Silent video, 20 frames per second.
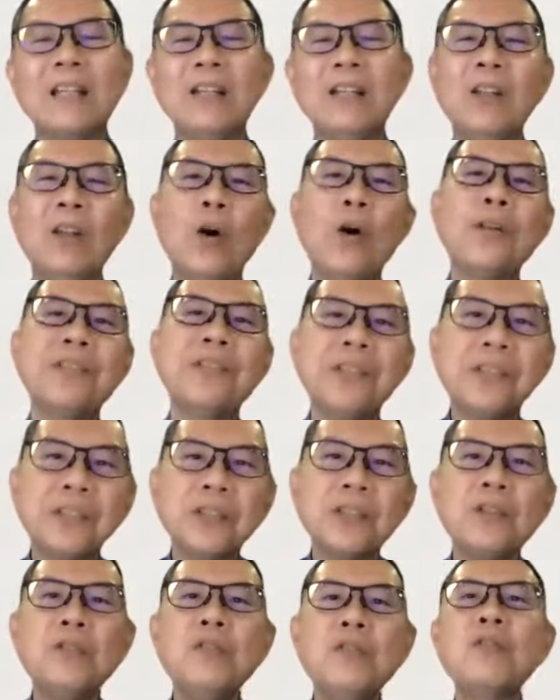Lord
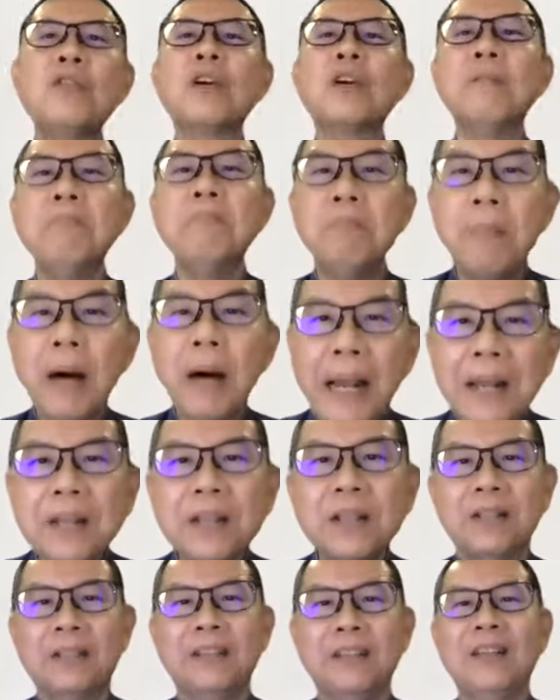still
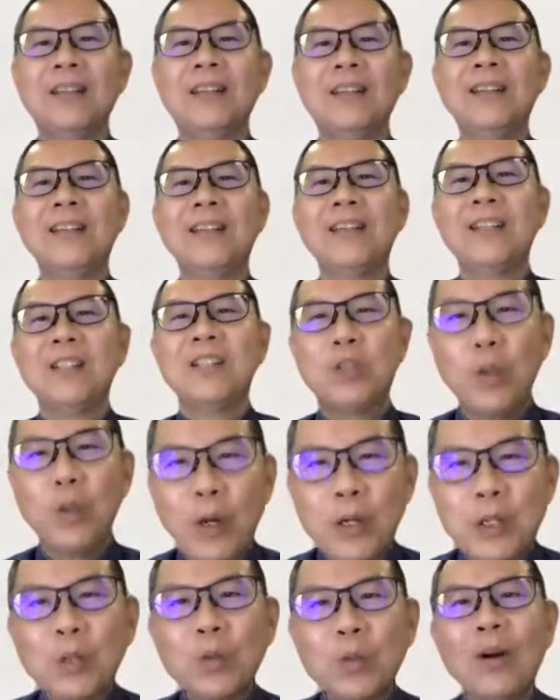commanded
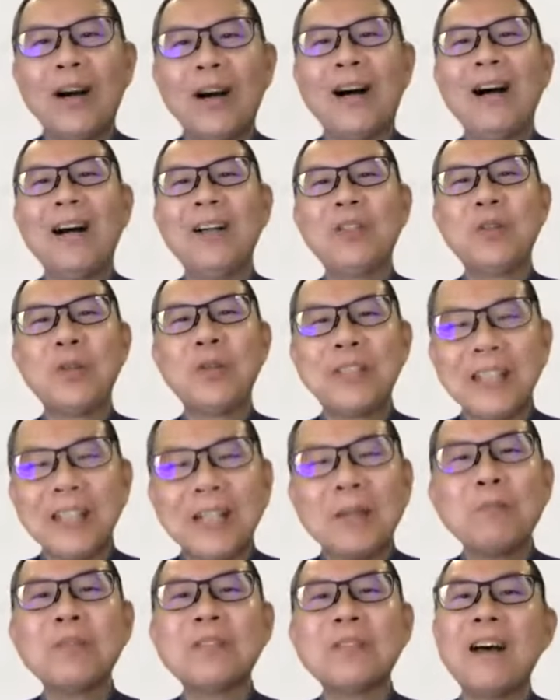Joshua to
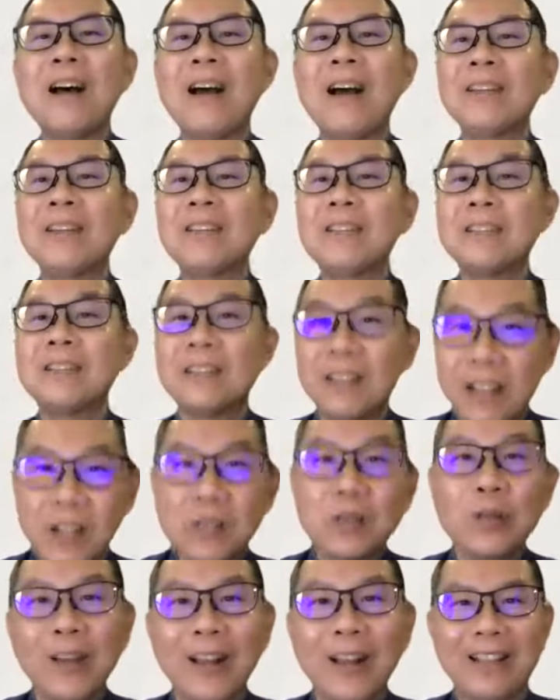circumcise the
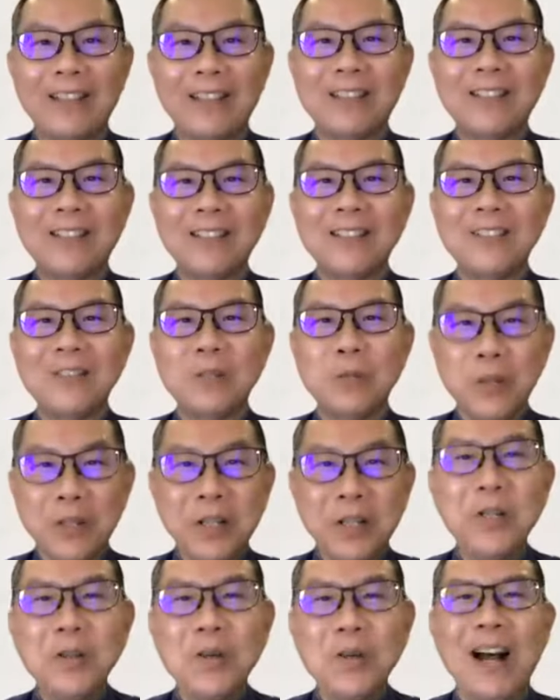Israelites?
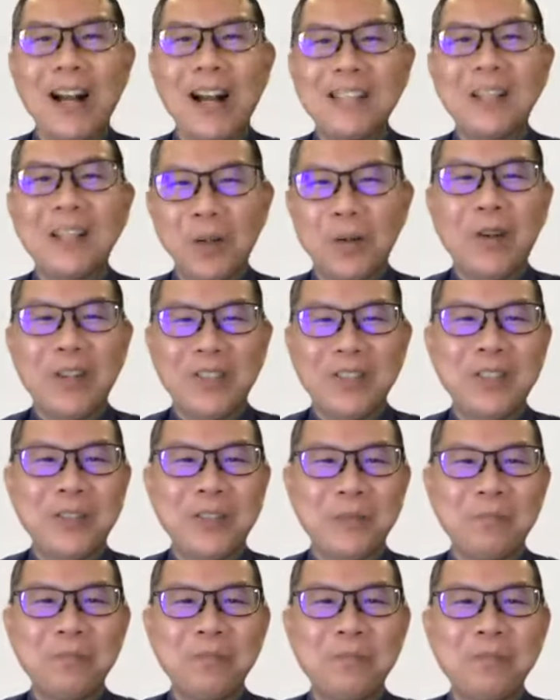Wouldn't you ask that
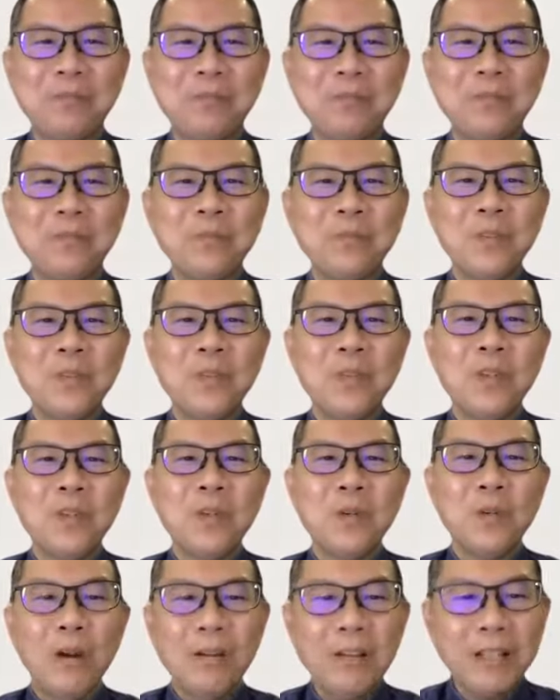question?
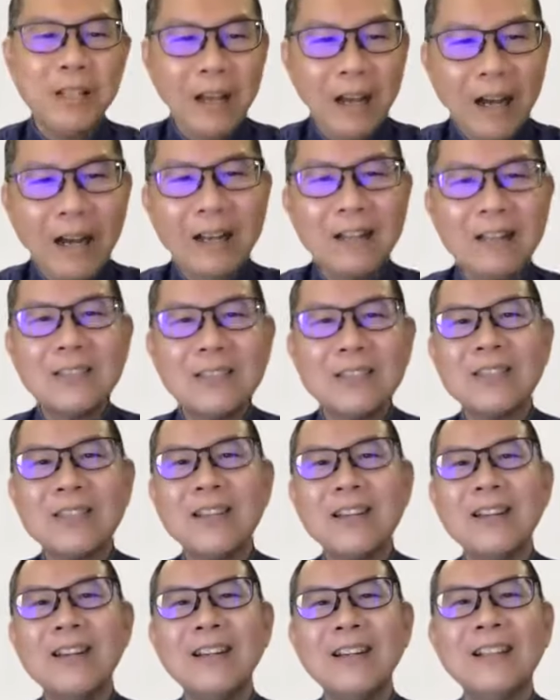Well, the
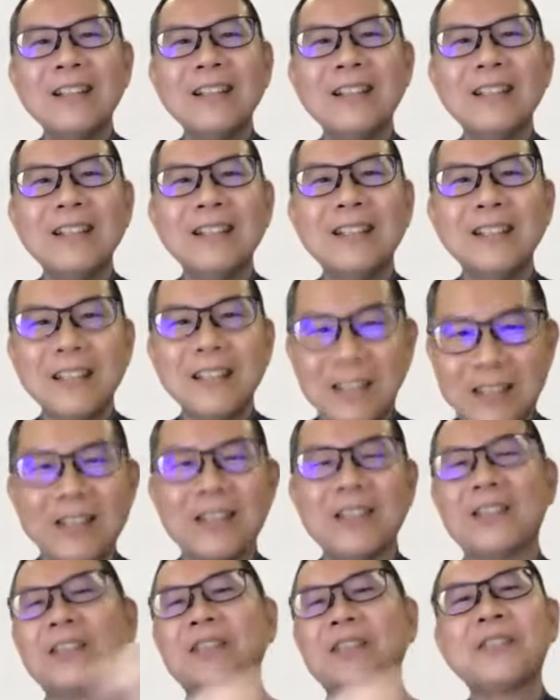answer is
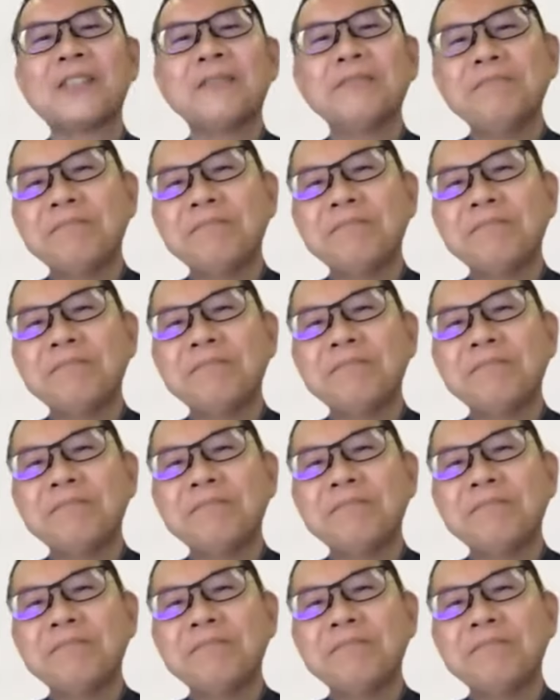this.